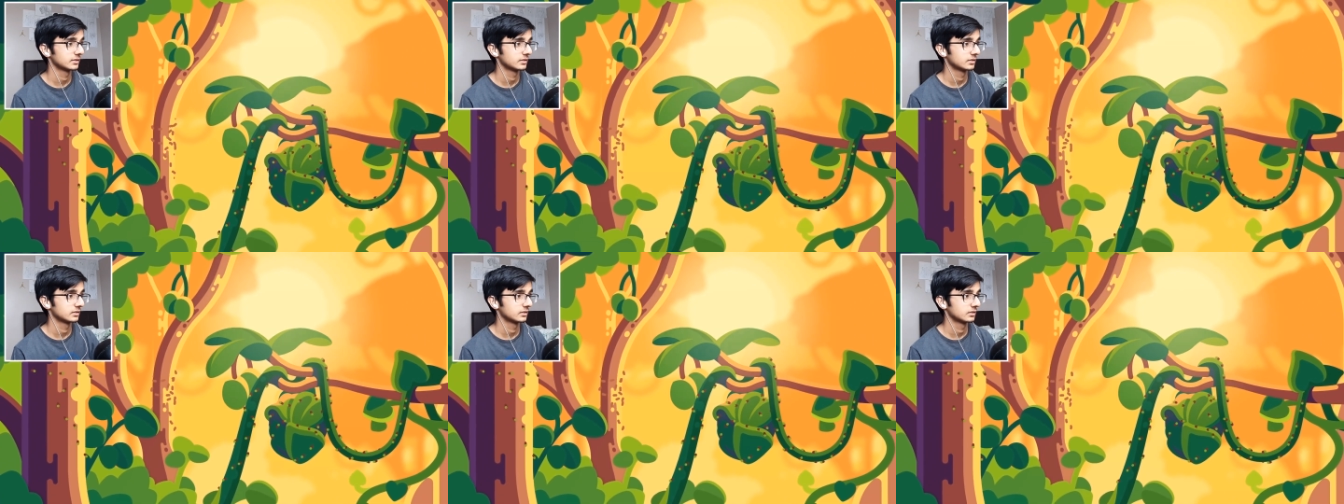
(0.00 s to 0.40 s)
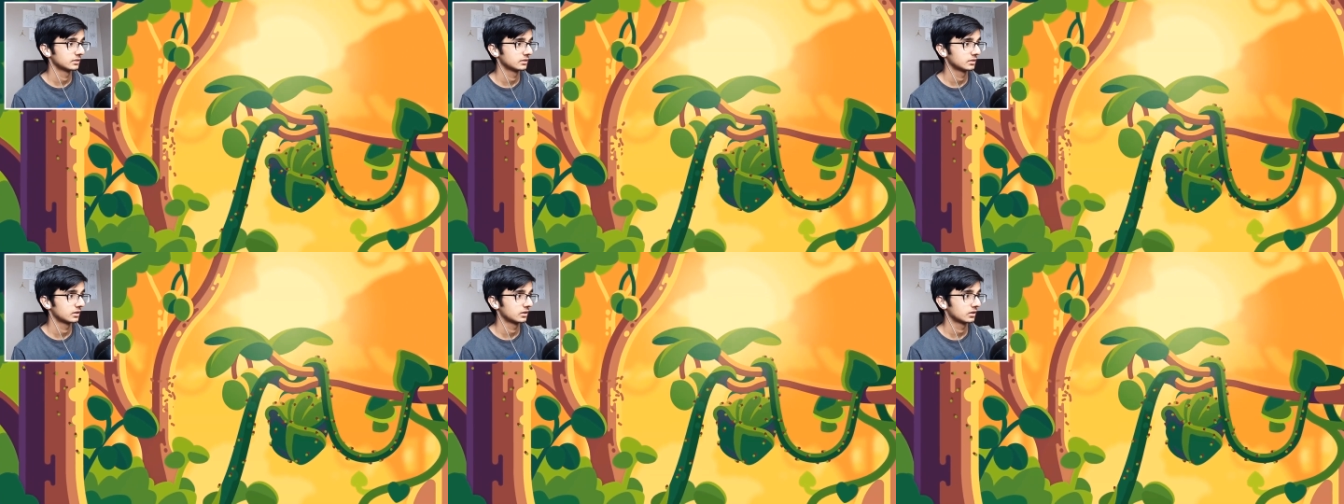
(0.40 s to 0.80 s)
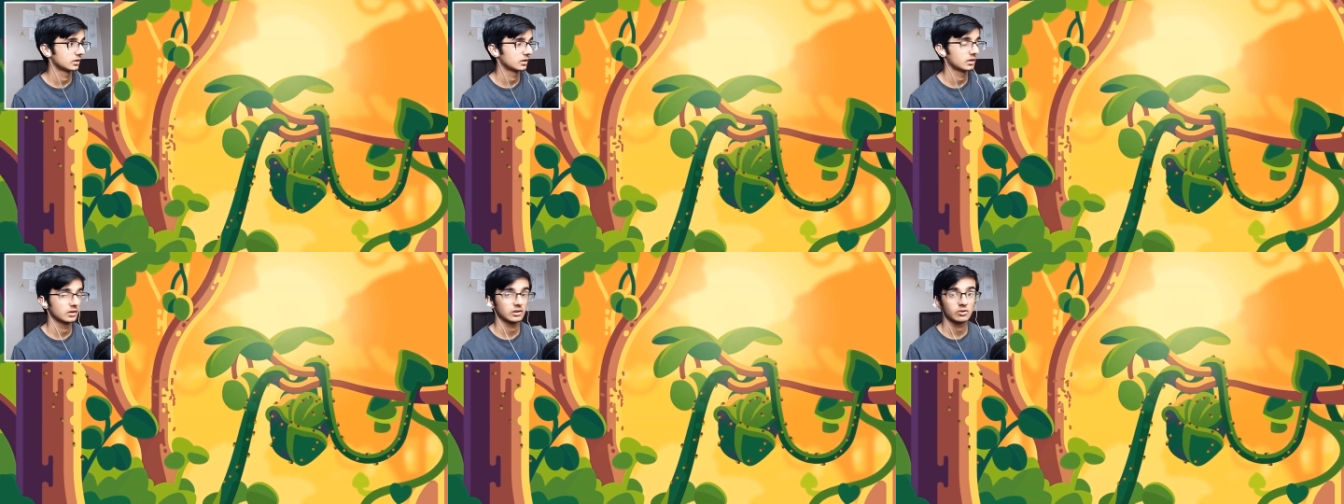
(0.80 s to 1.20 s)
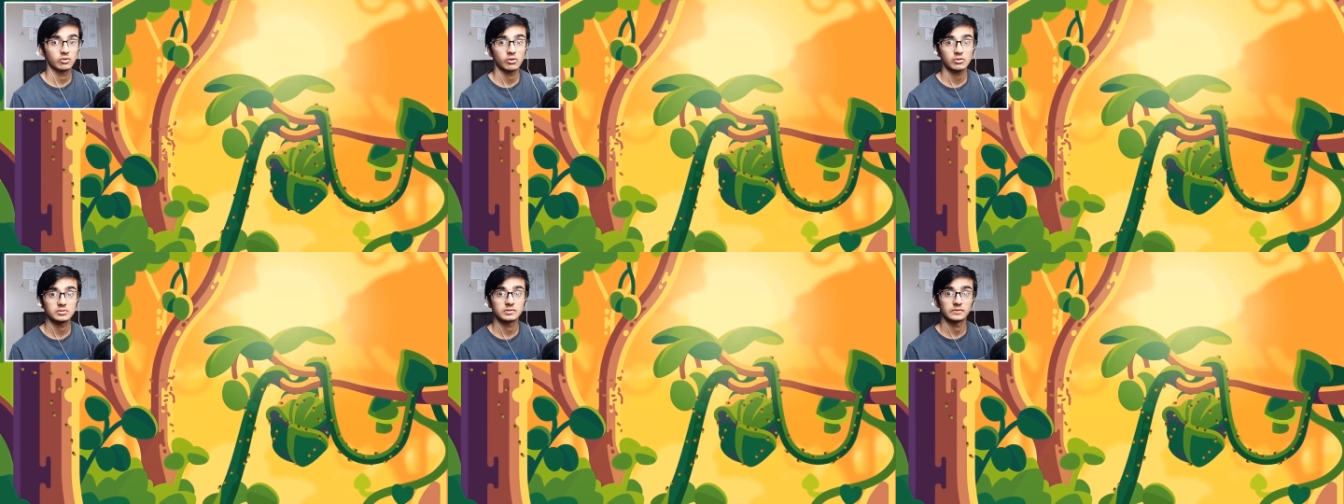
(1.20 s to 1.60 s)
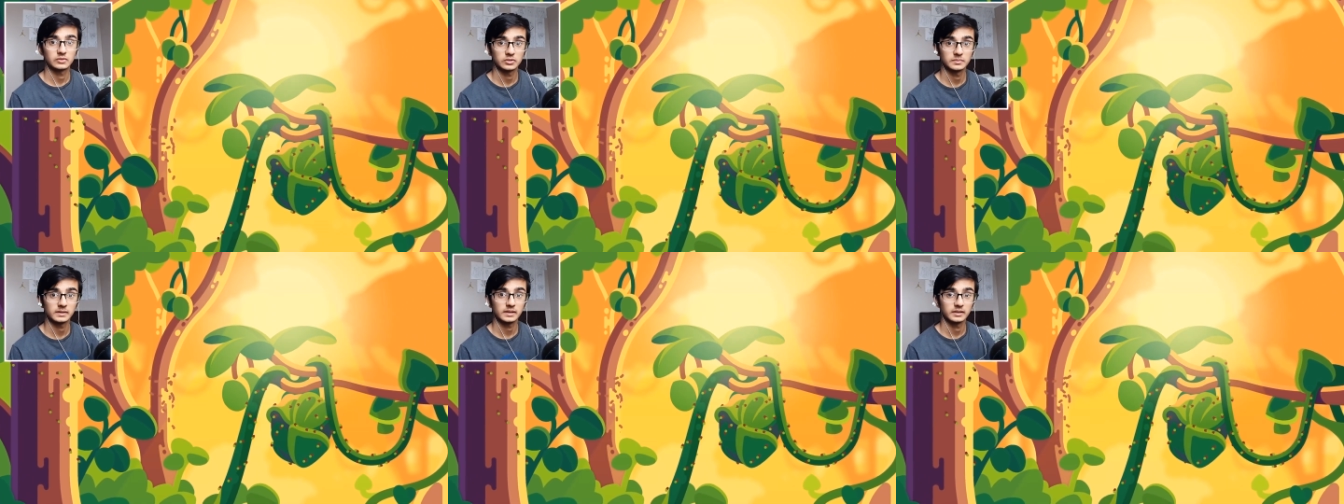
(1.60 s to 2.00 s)
weaver ants evolved to have
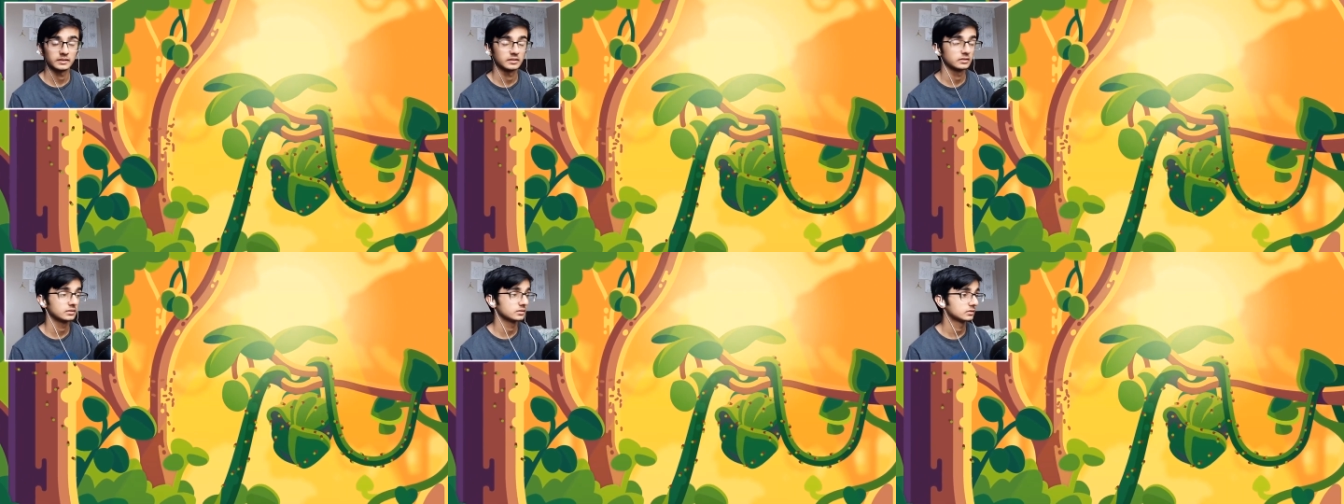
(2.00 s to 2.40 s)
very close